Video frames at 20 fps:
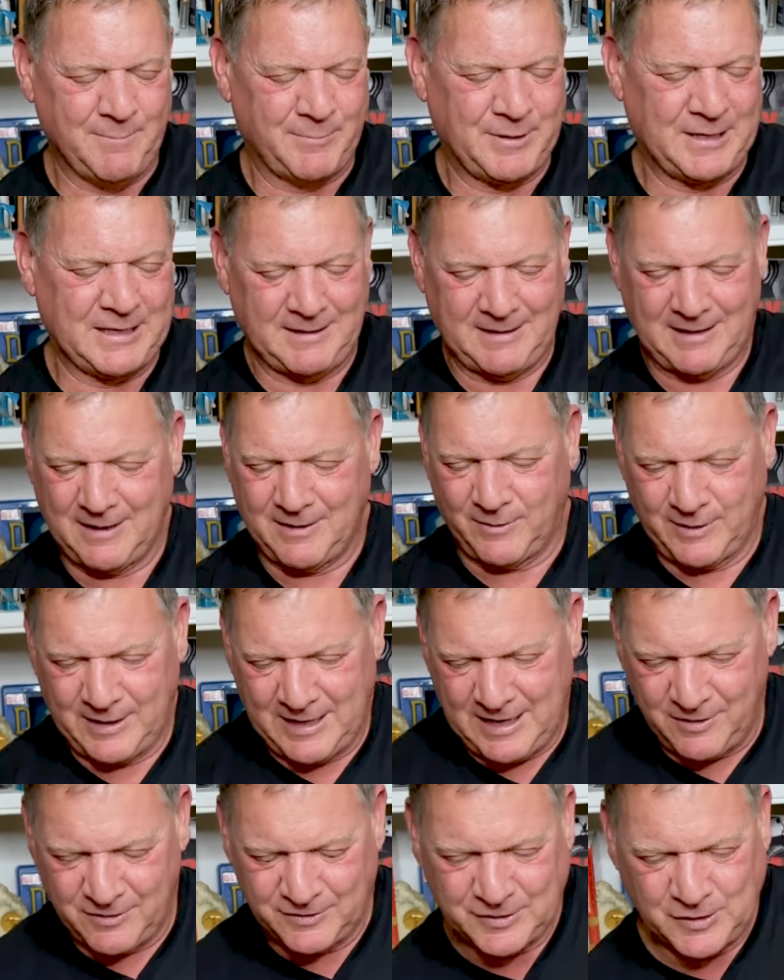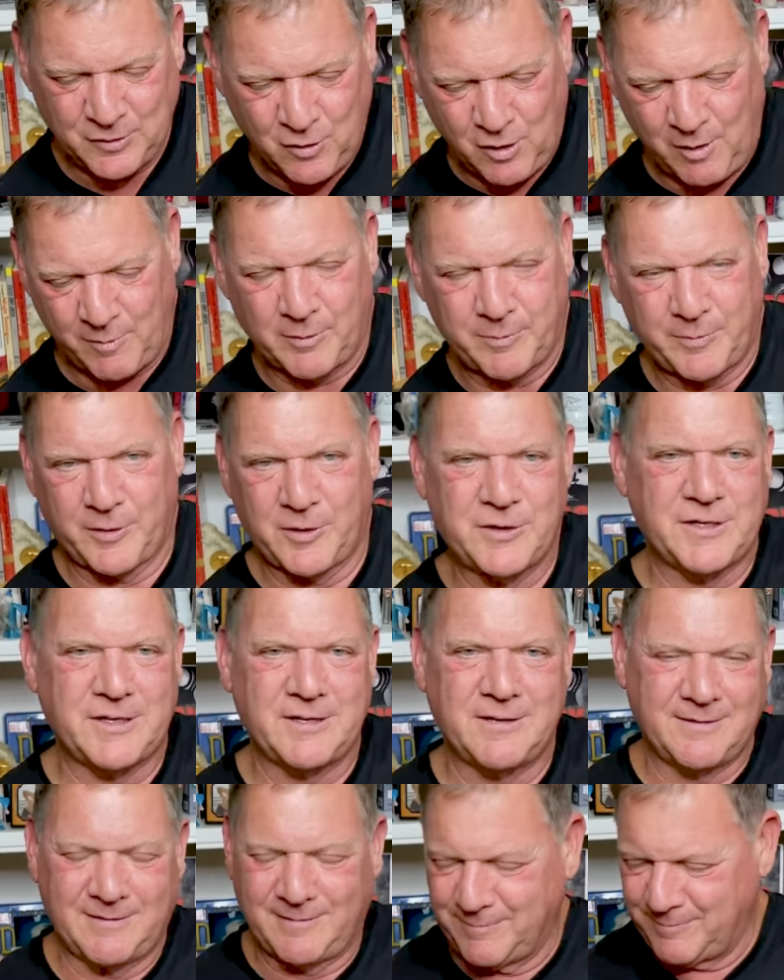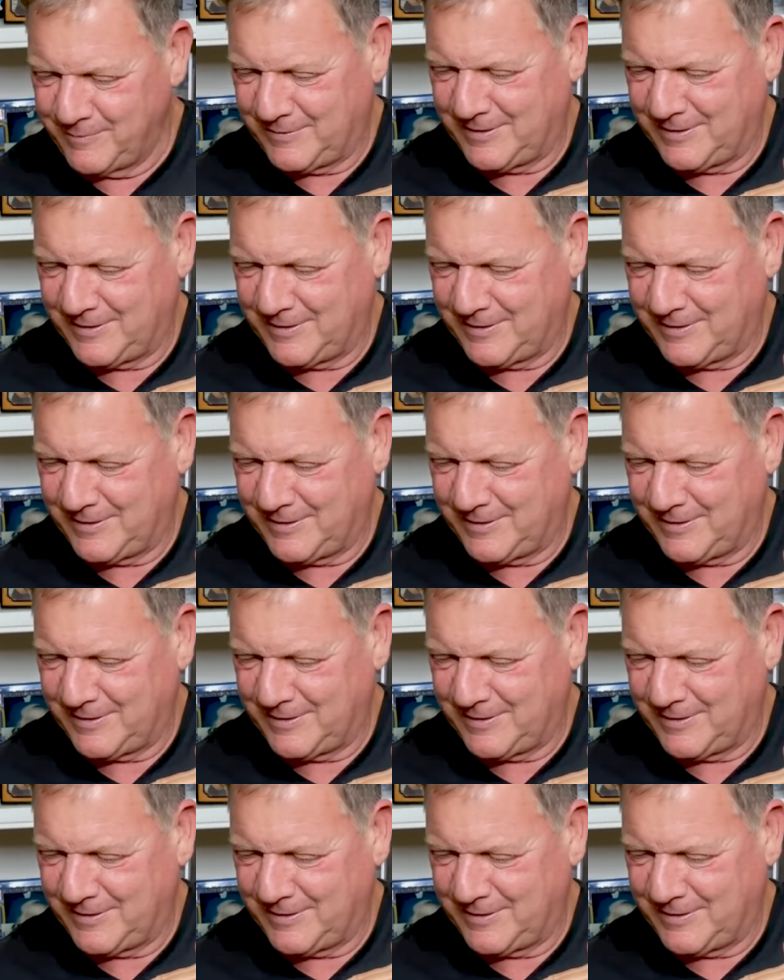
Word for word: But, you know, here's a normal person,